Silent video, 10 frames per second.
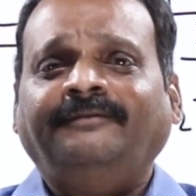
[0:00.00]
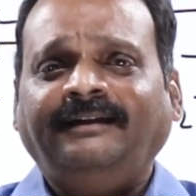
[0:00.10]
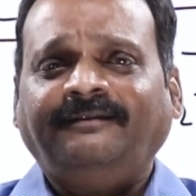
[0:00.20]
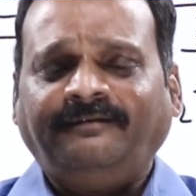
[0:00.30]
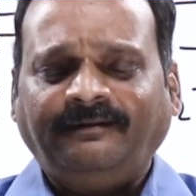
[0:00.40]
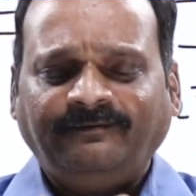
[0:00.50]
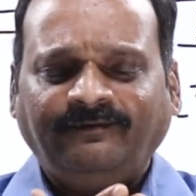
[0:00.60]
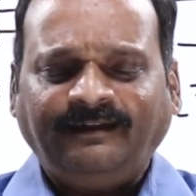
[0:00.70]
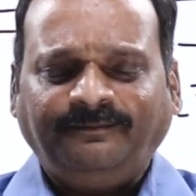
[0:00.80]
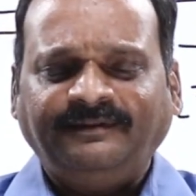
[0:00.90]
right, from
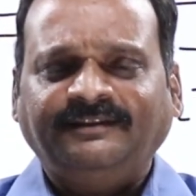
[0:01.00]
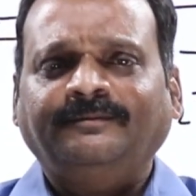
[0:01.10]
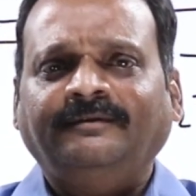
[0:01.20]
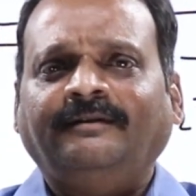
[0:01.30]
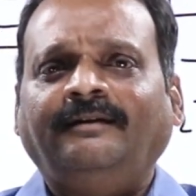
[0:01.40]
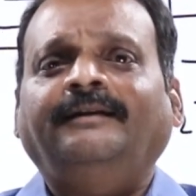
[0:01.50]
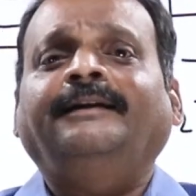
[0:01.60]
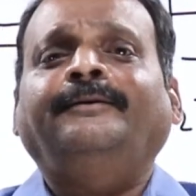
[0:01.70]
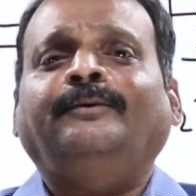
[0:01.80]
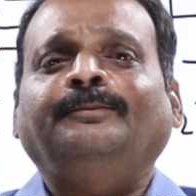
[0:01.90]
one principle called
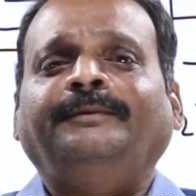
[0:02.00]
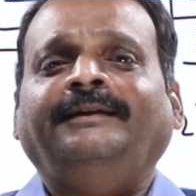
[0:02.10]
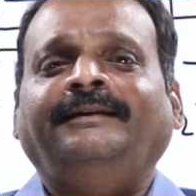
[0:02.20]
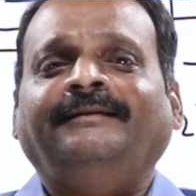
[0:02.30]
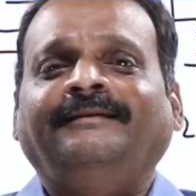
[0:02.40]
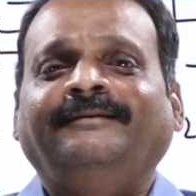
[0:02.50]
entropy.